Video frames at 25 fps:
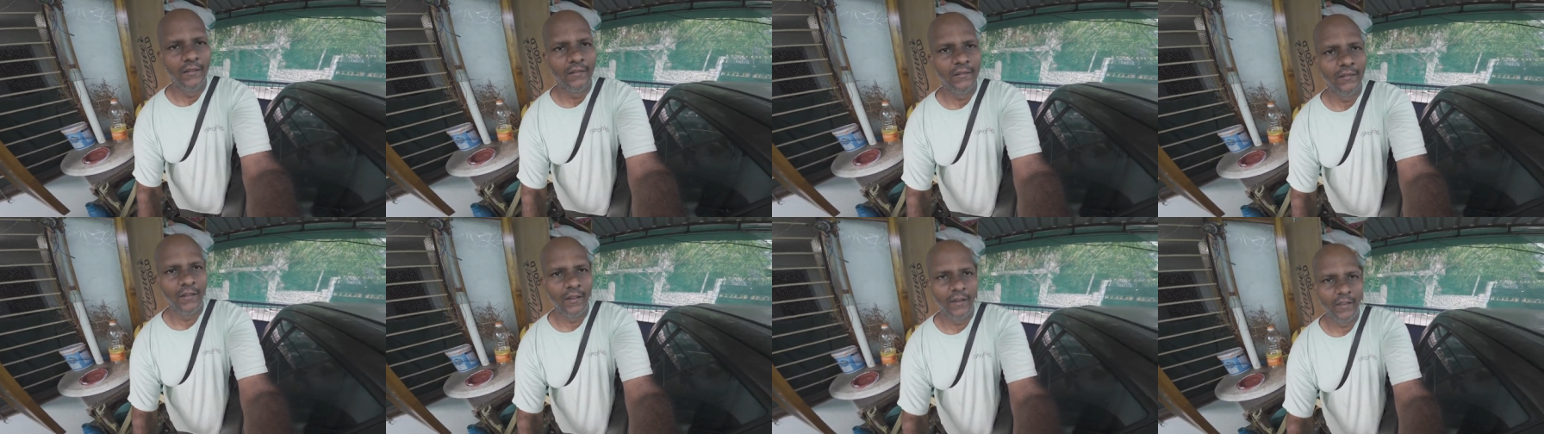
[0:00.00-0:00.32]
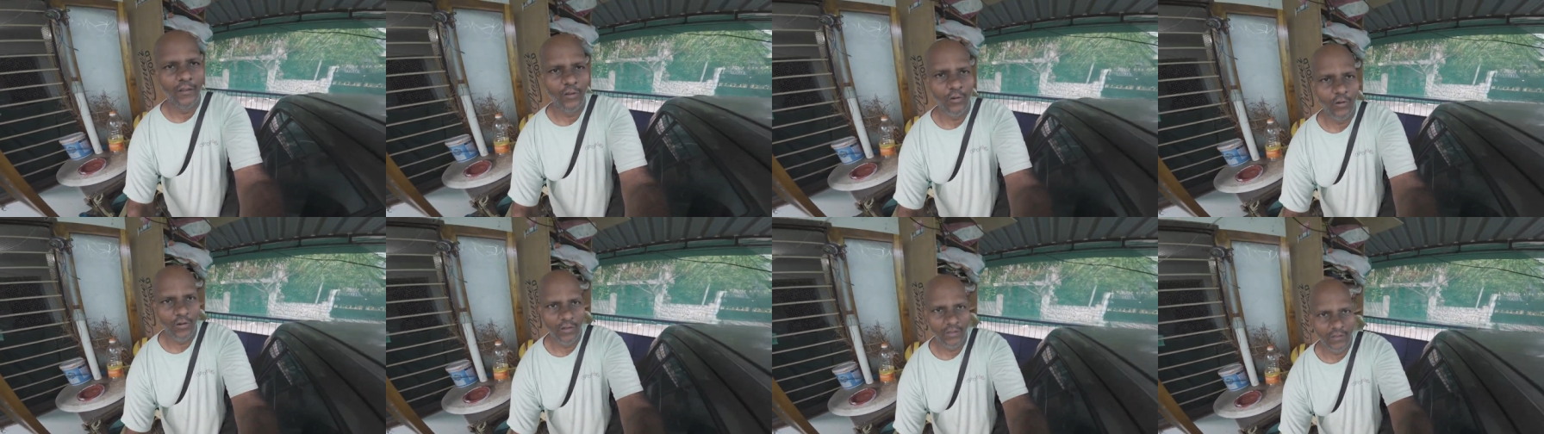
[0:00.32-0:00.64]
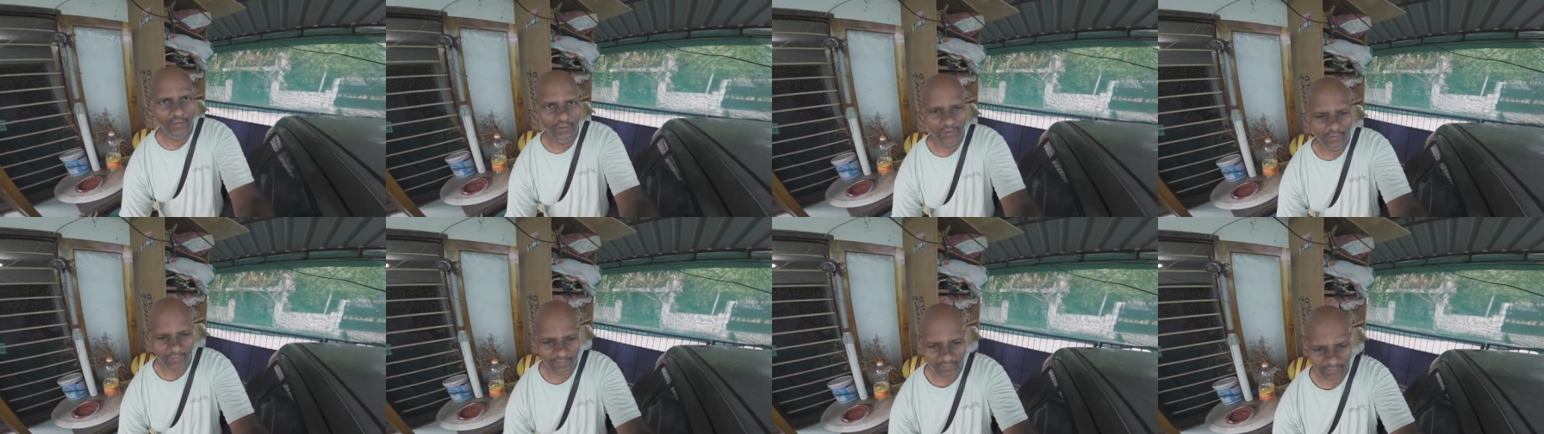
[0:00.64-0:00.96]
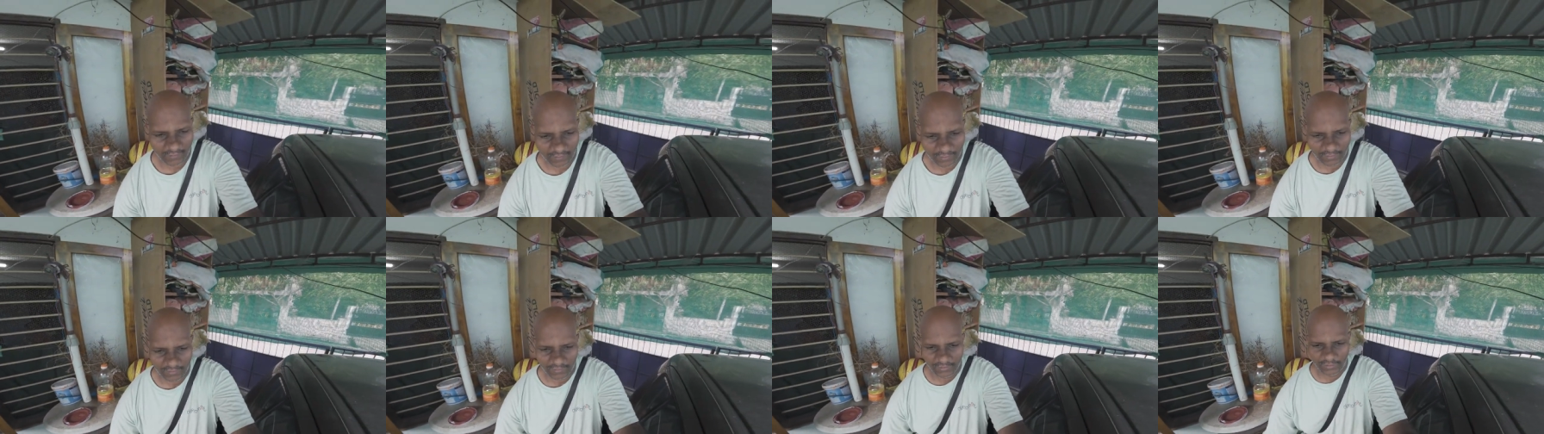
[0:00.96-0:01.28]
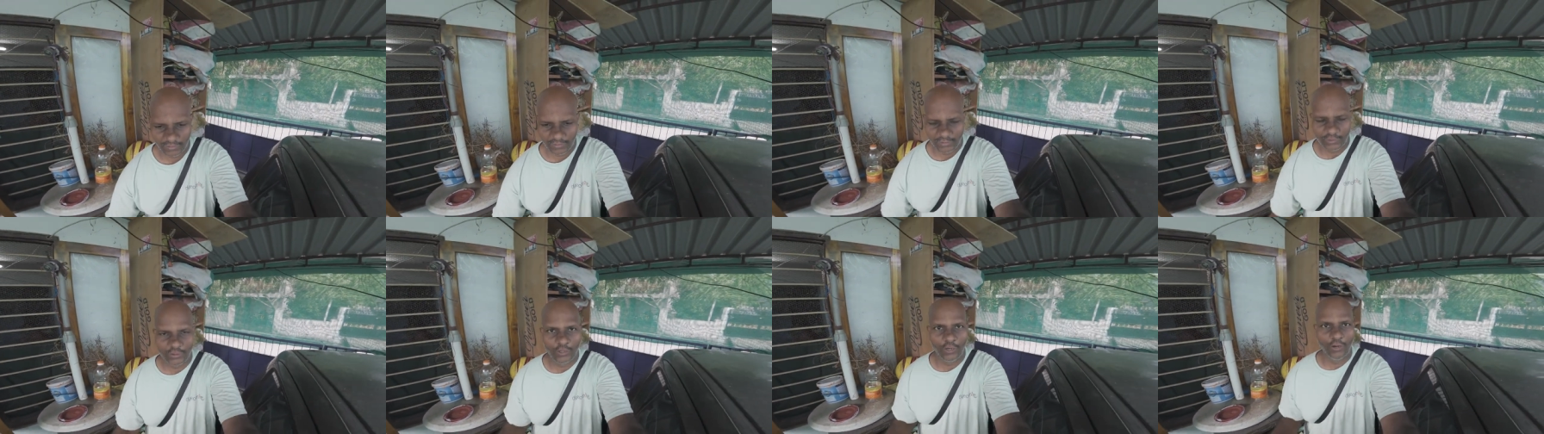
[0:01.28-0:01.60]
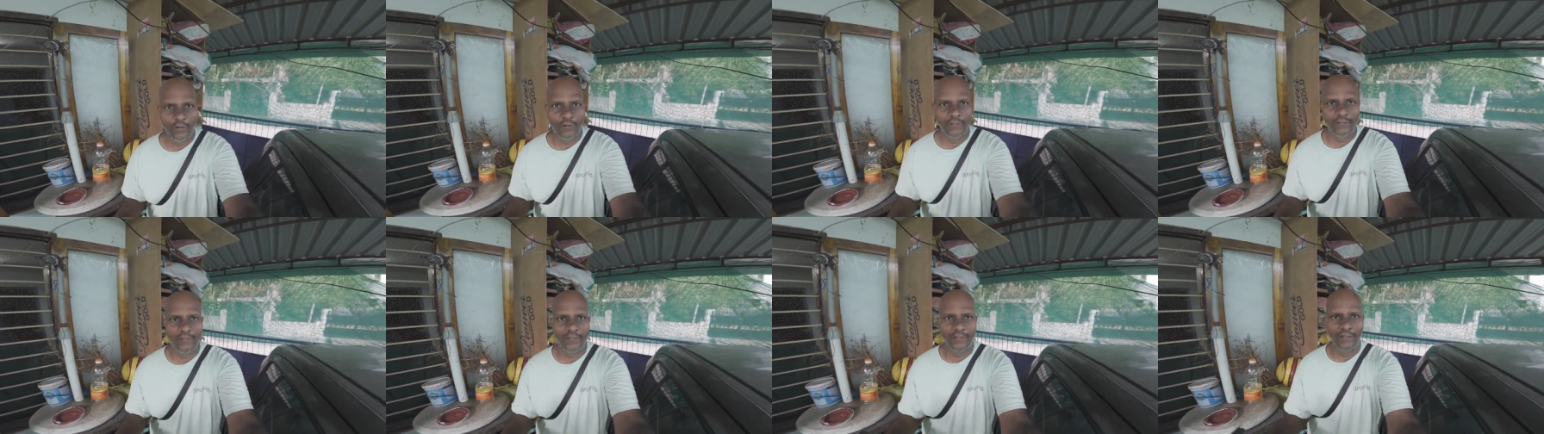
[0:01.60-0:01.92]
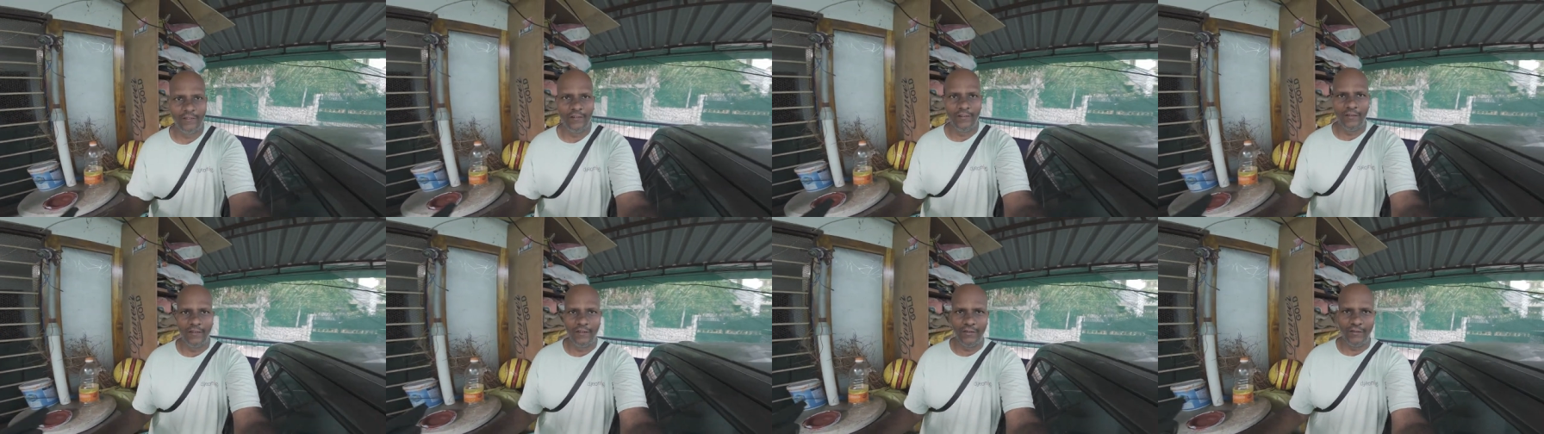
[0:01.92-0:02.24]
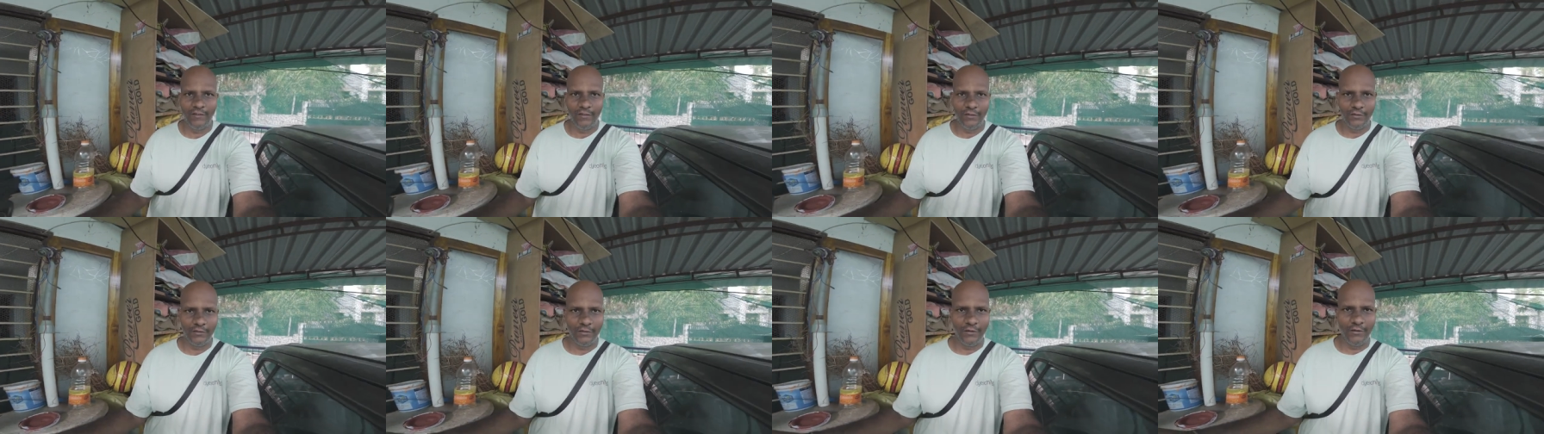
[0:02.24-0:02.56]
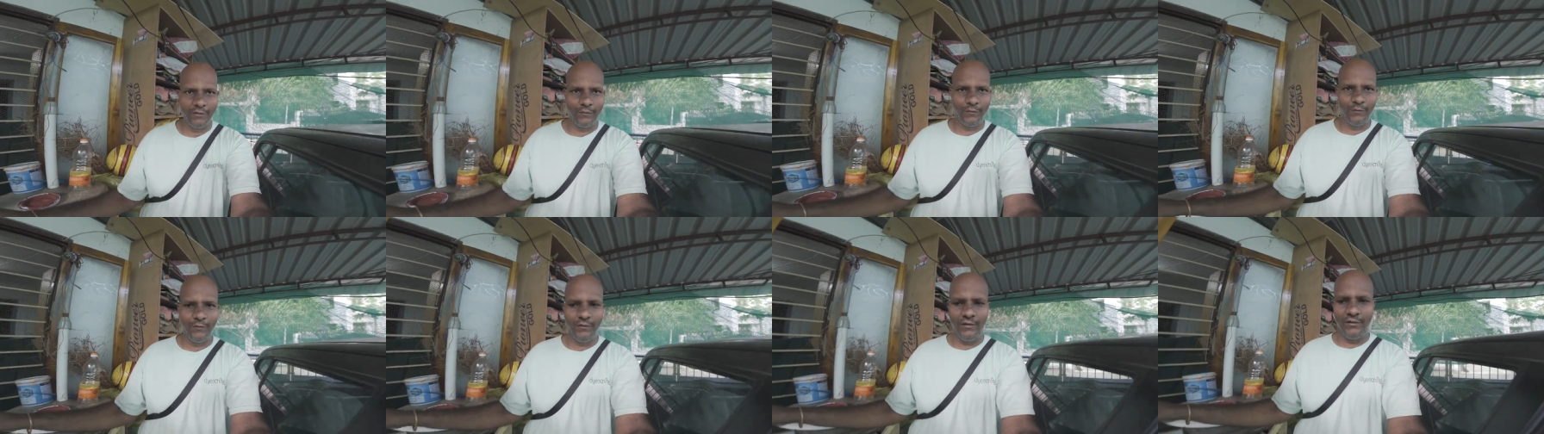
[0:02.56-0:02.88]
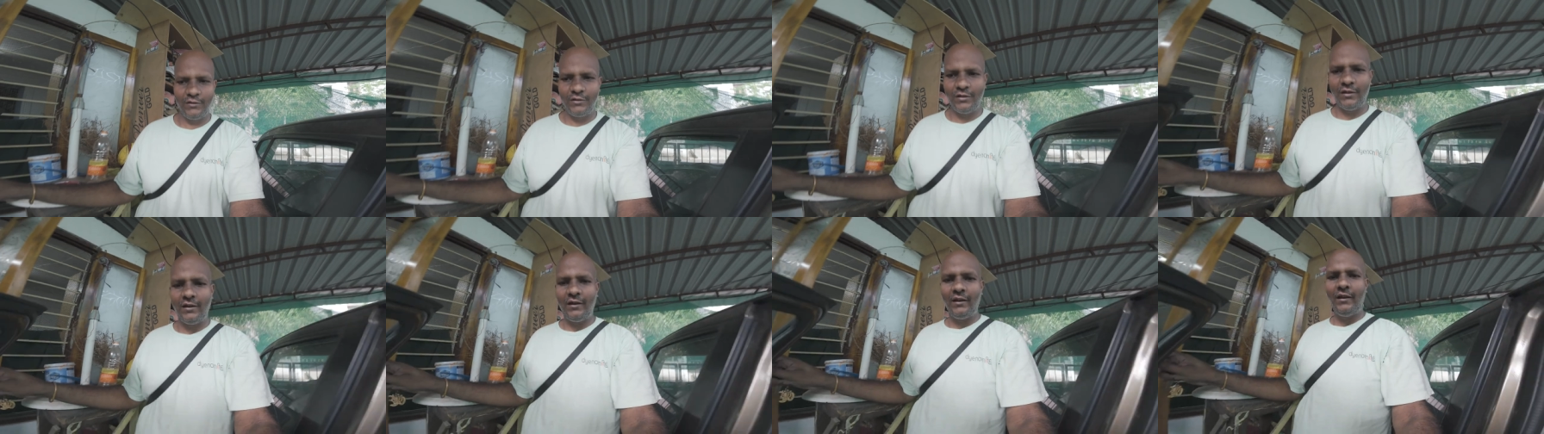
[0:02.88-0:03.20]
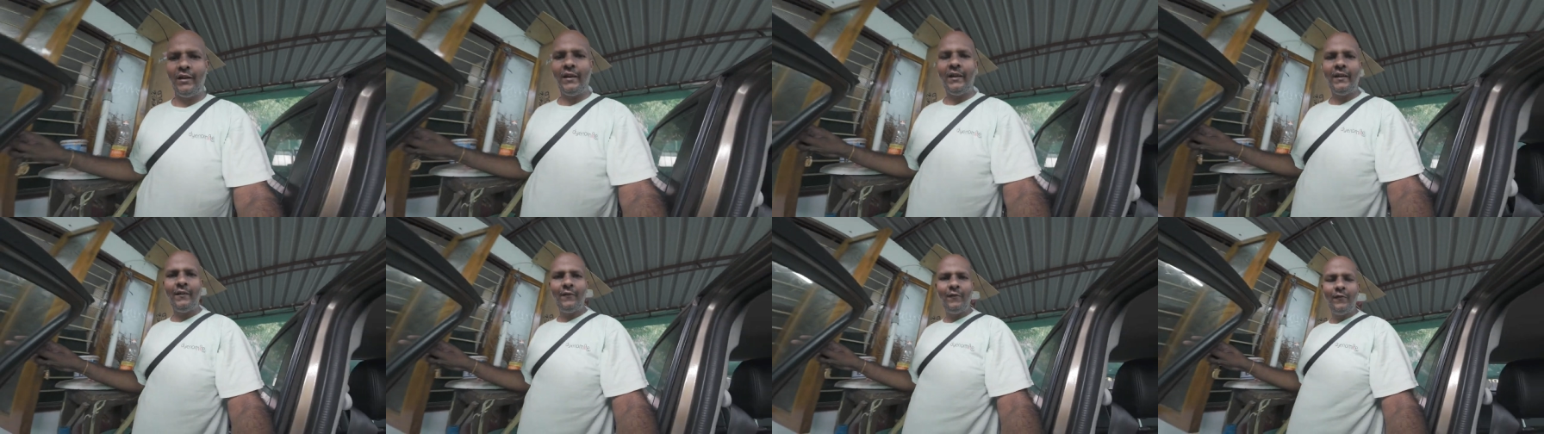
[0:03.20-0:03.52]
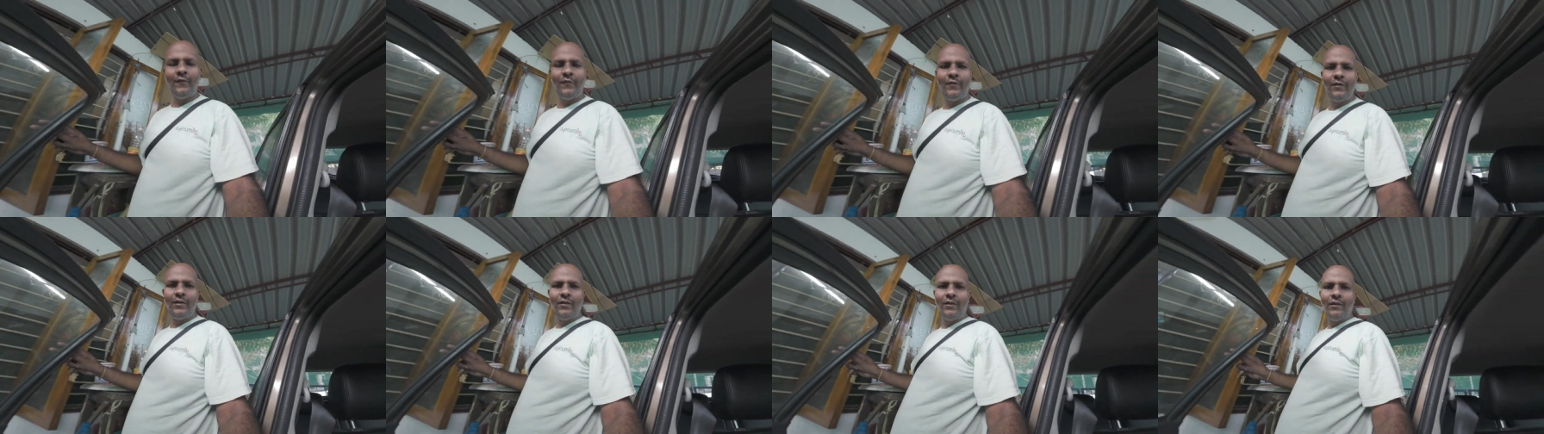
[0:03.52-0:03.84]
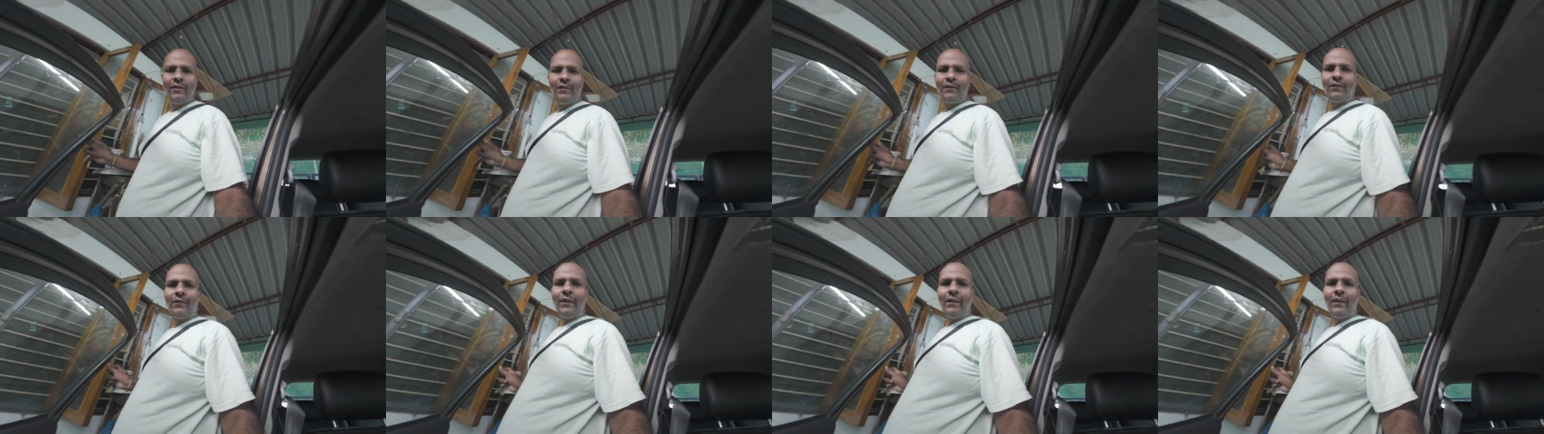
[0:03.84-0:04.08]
the regular uh, shorts and uh, t-shirts which I have. Hello.